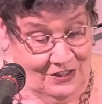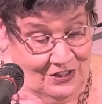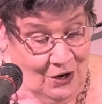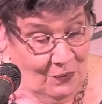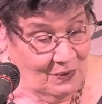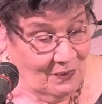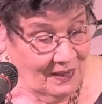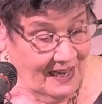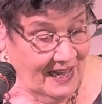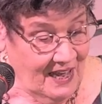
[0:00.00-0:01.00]
So we
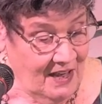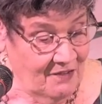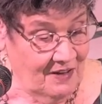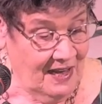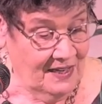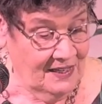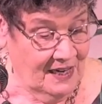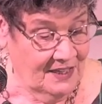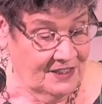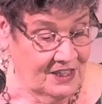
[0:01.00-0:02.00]
really have
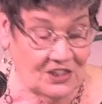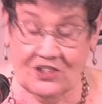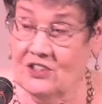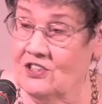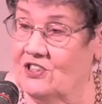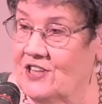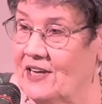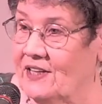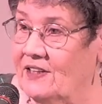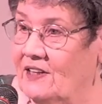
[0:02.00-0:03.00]
an additional
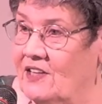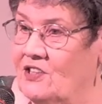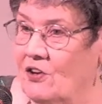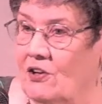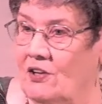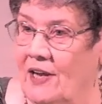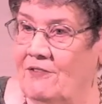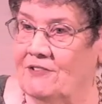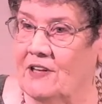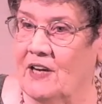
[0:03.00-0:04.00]
second adult
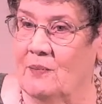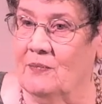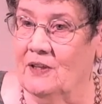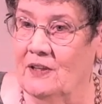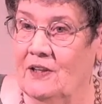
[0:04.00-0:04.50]
lifetime.